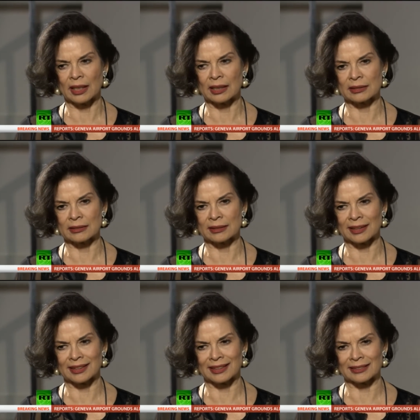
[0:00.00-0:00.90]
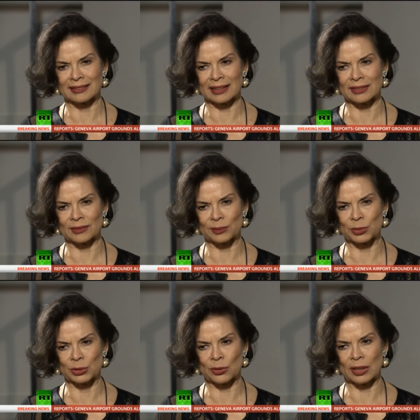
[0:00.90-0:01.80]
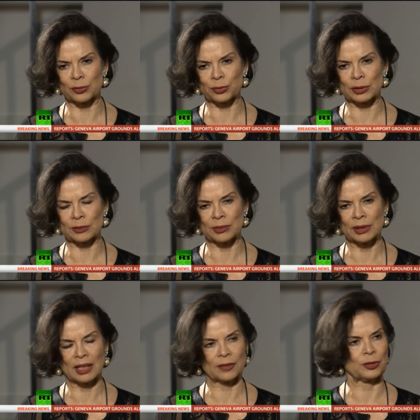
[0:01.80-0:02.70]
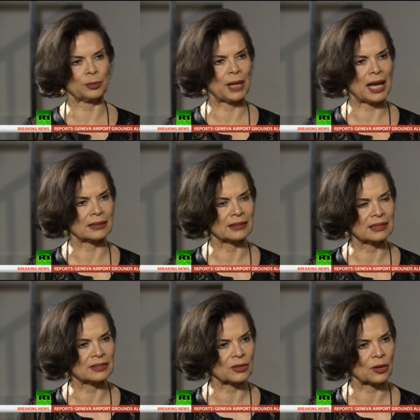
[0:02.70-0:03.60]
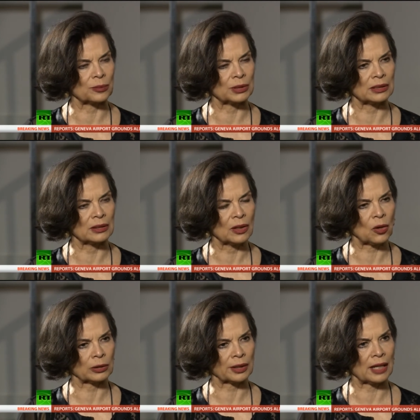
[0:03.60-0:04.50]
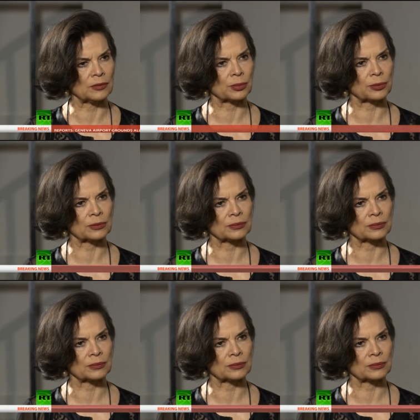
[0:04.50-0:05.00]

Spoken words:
and that, you know, I feel bad that he's not been held accountable.